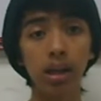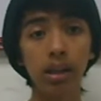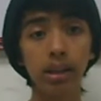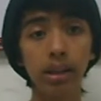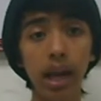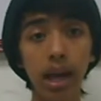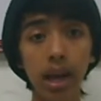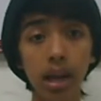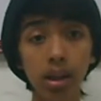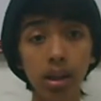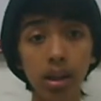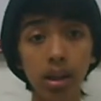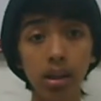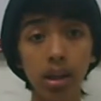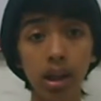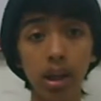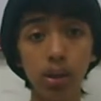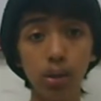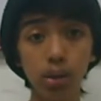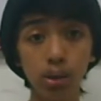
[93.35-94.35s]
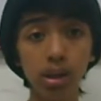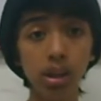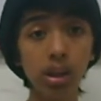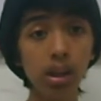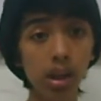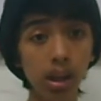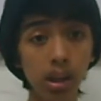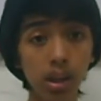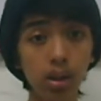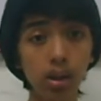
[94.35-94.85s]
The
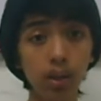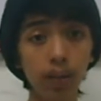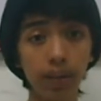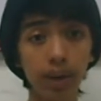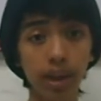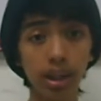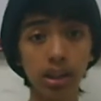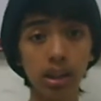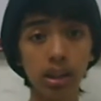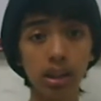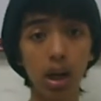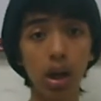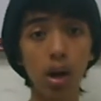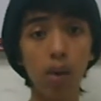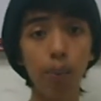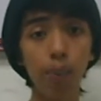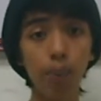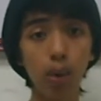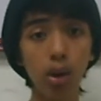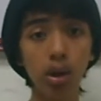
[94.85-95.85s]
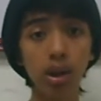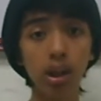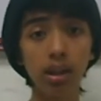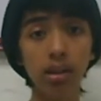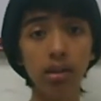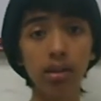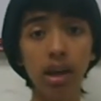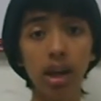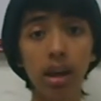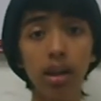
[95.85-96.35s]
user interface is a
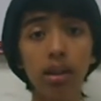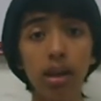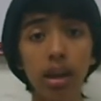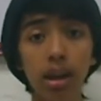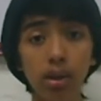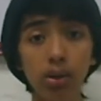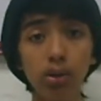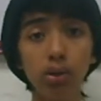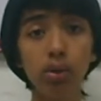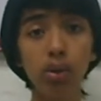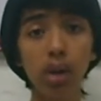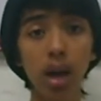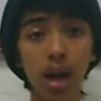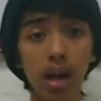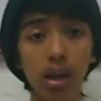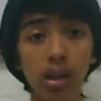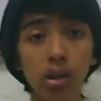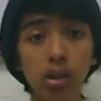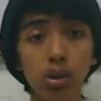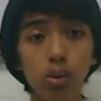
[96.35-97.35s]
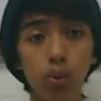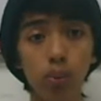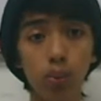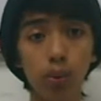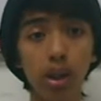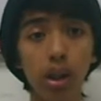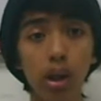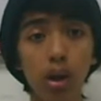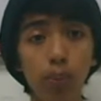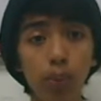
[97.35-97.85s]
component that interacts
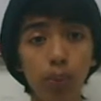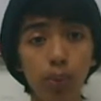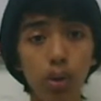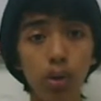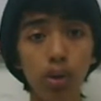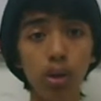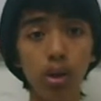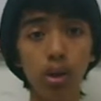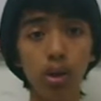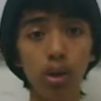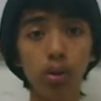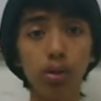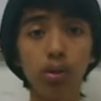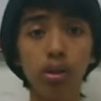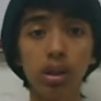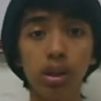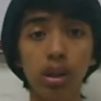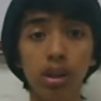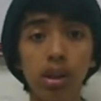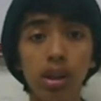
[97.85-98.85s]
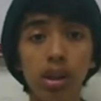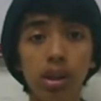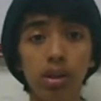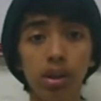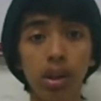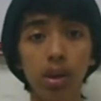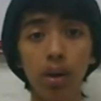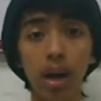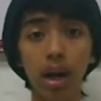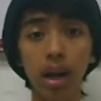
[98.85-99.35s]
with the computer user
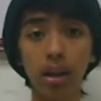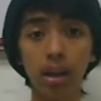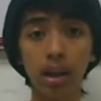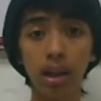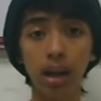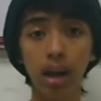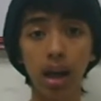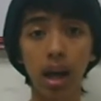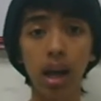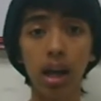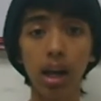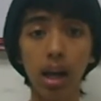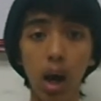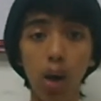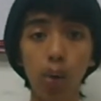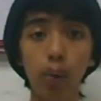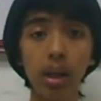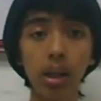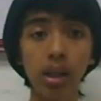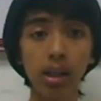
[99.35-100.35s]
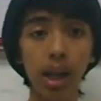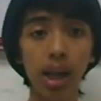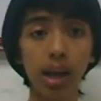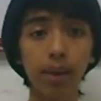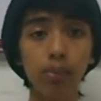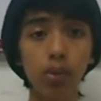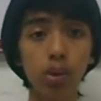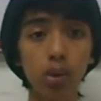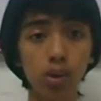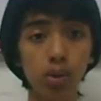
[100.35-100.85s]
directly, allowing
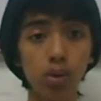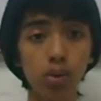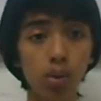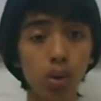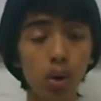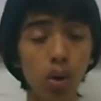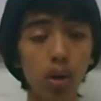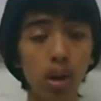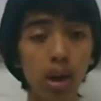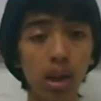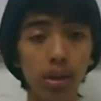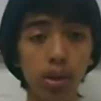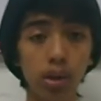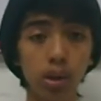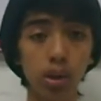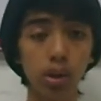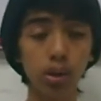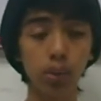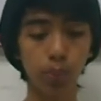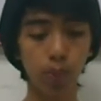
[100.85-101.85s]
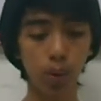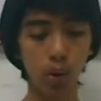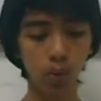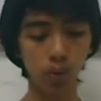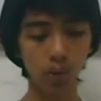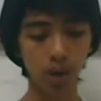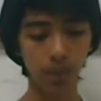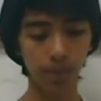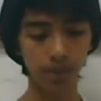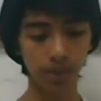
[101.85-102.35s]
them to control and use
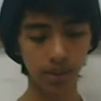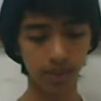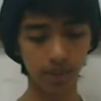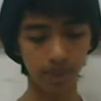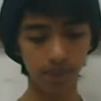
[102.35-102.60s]
programs.